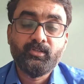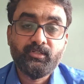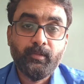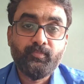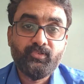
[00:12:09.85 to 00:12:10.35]

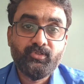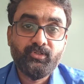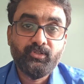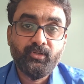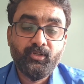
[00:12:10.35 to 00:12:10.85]
steps
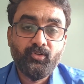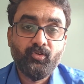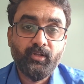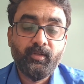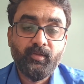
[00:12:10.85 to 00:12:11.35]
in
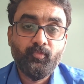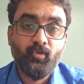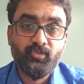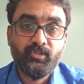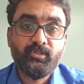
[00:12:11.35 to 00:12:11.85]
auditing
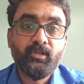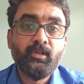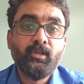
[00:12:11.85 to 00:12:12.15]
process.